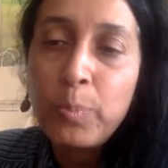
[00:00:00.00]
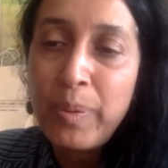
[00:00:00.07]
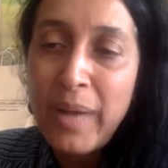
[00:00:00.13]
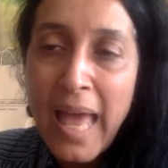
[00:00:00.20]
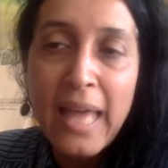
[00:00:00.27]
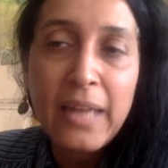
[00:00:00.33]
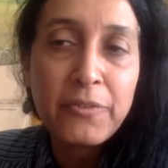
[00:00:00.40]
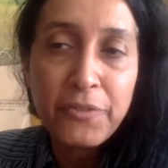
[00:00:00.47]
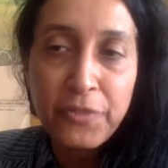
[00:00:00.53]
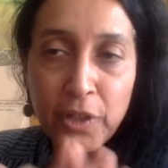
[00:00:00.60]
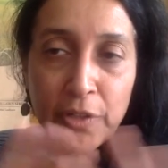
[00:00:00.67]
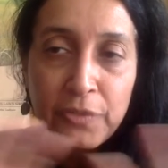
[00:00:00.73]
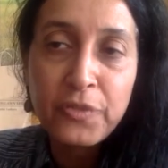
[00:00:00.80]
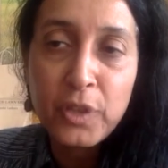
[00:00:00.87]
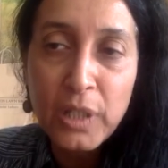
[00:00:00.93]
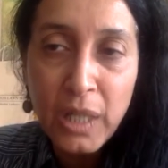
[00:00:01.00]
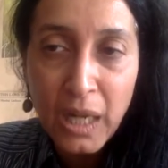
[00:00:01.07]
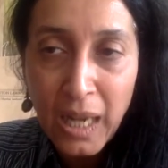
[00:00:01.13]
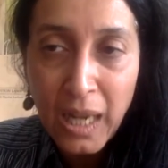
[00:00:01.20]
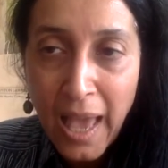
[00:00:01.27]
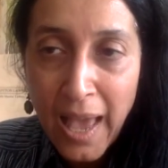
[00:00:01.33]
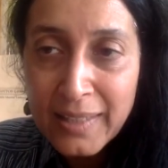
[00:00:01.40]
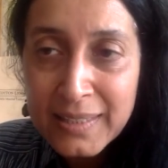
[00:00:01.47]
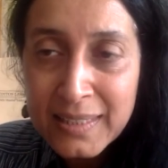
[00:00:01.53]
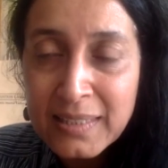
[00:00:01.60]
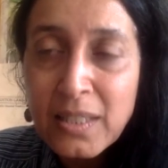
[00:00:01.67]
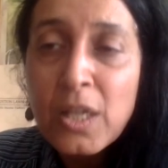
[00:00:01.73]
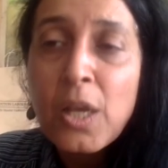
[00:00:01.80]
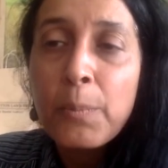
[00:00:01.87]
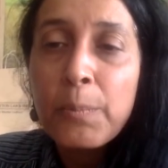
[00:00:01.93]
plan for a full class,
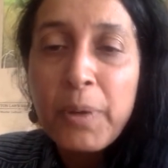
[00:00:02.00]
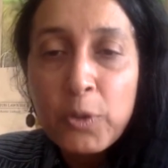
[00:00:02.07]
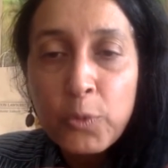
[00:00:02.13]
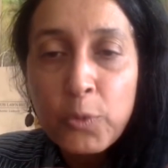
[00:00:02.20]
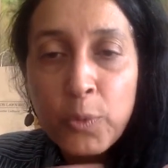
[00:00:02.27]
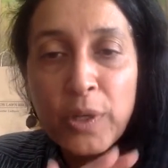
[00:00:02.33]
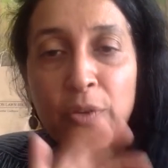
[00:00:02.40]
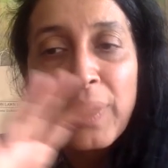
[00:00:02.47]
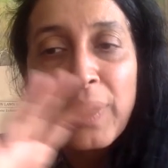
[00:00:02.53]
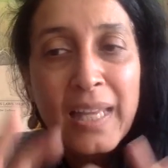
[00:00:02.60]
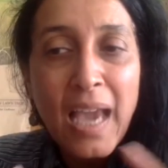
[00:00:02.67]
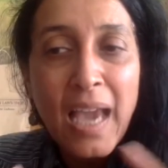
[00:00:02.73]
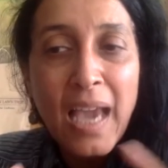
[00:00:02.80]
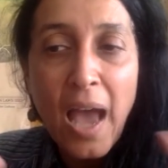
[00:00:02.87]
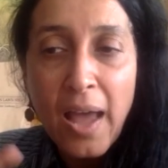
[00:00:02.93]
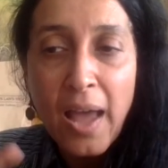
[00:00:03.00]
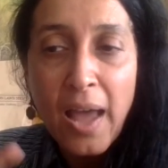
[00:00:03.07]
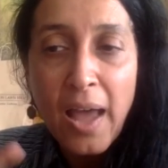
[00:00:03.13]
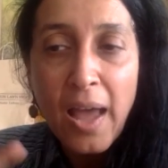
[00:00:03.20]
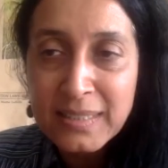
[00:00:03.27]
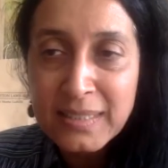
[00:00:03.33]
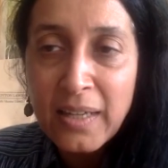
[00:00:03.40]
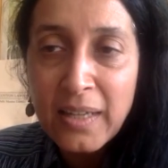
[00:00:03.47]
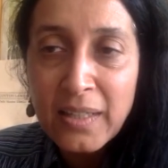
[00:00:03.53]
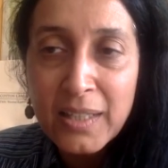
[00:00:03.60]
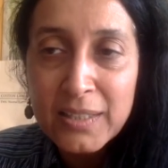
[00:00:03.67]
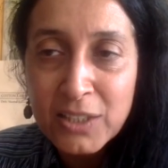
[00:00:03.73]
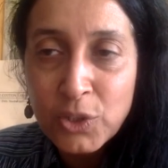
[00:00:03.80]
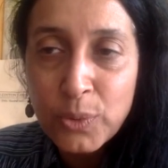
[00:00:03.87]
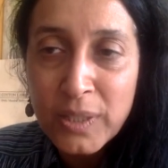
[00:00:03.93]
but we really understand our
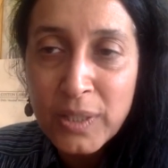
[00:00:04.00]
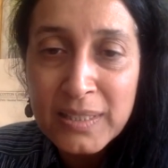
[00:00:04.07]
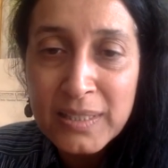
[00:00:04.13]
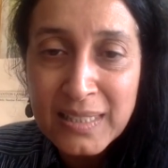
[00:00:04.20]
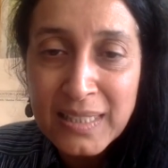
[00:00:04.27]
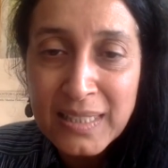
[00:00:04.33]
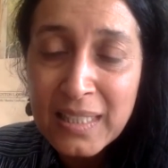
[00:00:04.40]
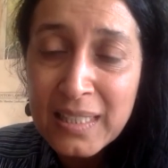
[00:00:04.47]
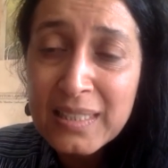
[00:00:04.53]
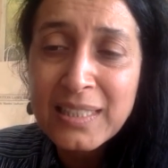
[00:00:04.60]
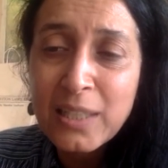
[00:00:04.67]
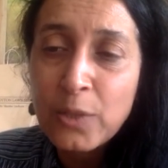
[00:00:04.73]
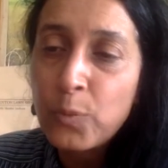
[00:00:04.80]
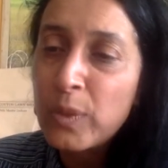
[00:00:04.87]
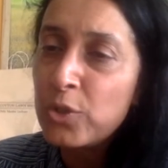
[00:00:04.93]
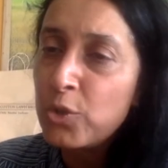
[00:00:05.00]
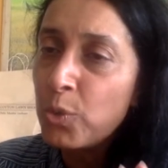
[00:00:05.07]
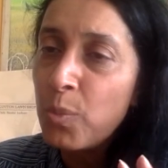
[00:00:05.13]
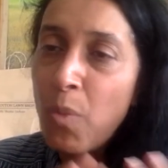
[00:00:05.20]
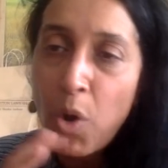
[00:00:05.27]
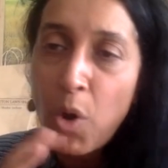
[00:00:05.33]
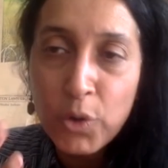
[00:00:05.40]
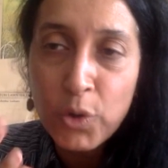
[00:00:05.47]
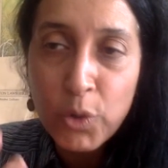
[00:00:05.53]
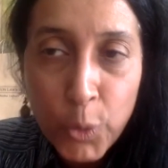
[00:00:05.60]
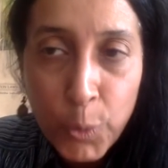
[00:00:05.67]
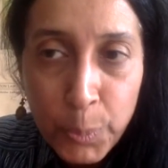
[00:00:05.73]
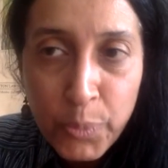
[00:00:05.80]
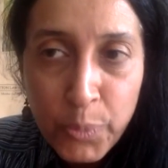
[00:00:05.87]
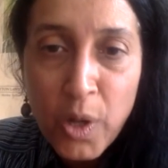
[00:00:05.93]
students' needs, and we do more
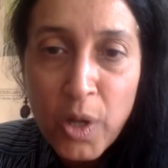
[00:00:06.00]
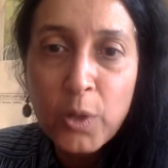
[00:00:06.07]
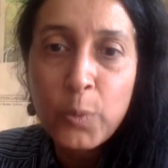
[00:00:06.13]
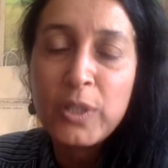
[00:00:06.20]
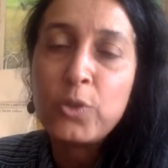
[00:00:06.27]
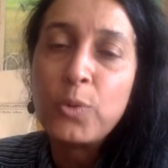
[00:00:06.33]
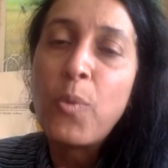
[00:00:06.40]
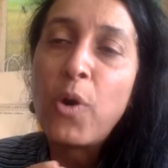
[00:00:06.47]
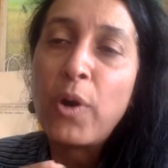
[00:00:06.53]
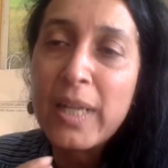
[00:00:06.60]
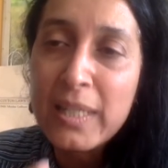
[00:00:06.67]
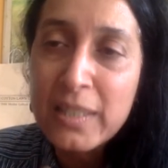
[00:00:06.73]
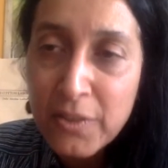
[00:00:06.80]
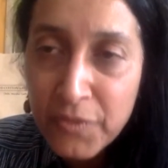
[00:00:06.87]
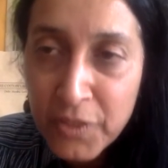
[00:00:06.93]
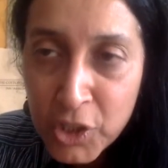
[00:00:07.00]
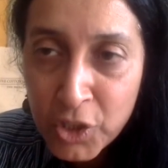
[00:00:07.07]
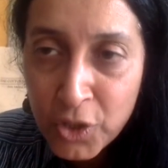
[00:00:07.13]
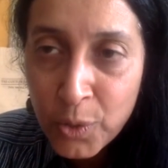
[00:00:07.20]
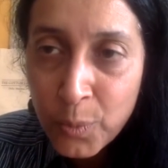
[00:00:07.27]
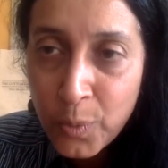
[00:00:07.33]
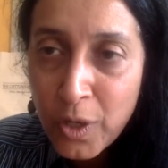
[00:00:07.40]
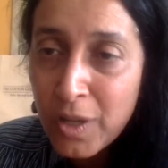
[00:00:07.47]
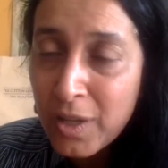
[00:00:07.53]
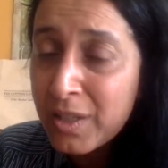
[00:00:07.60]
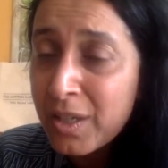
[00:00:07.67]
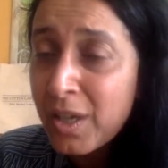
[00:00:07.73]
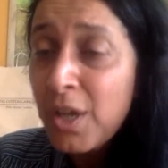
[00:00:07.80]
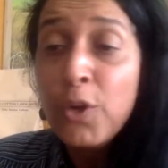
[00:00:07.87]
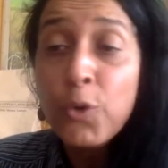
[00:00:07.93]
group work, we do more individual work,
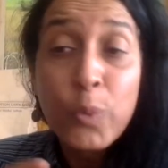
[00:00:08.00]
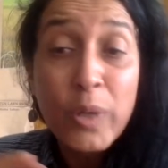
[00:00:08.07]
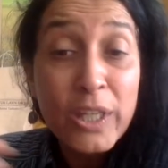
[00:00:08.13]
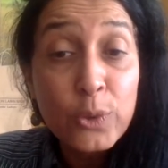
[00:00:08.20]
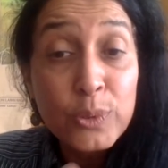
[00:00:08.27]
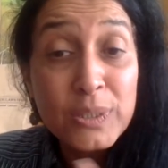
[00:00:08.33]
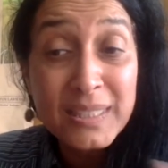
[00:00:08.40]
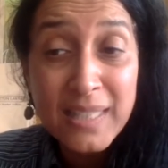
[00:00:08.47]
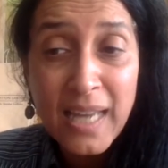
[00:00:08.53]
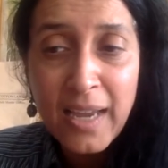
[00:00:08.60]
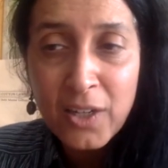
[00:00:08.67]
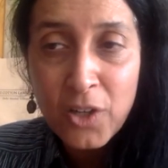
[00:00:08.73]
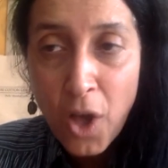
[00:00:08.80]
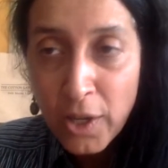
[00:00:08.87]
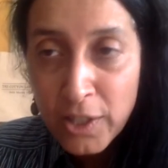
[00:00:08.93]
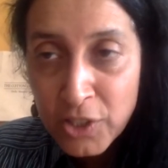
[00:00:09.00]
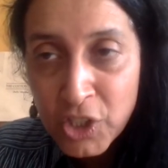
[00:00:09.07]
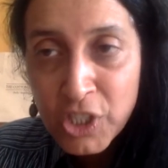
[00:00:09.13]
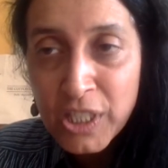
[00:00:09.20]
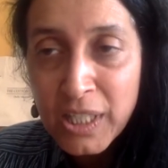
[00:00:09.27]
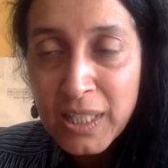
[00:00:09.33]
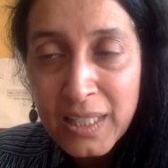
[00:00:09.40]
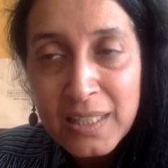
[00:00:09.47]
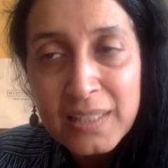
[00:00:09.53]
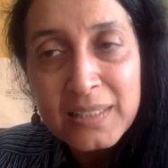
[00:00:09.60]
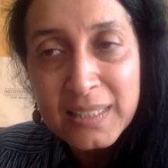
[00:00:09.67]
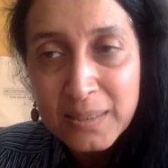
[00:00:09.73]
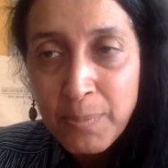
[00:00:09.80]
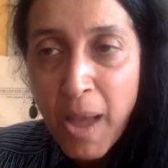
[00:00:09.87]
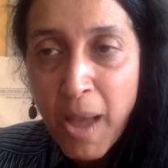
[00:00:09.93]
we use technology in
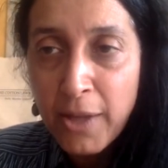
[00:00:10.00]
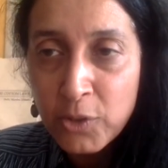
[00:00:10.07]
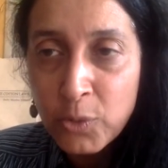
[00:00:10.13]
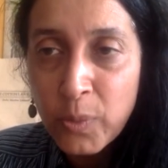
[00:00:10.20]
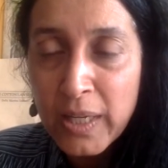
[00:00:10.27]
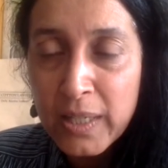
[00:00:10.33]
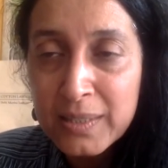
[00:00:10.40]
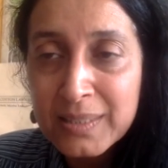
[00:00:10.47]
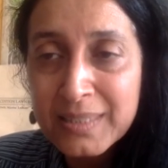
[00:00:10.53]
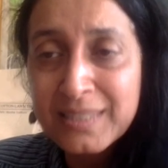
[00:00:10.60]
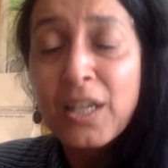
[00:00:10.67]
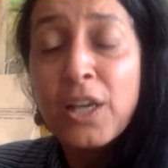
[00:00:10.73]
smart ways